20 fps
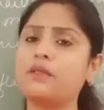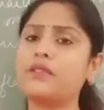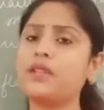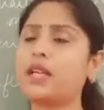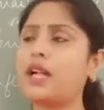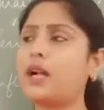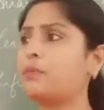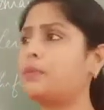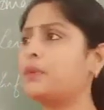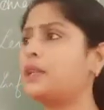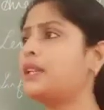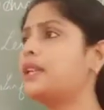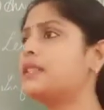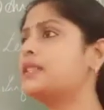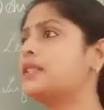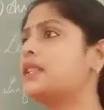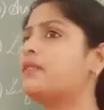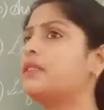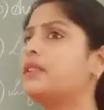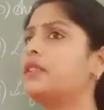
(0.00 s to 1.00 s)
If the company
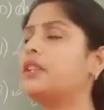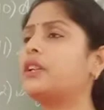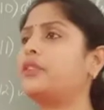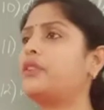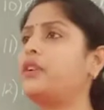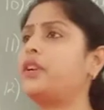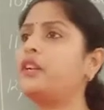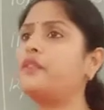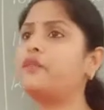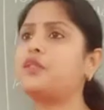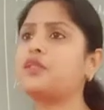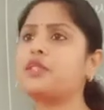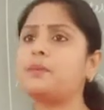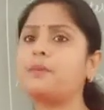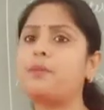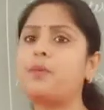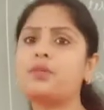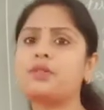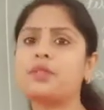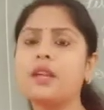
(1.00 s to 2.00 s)
has given the credit for
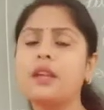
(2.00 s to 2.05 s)
suppose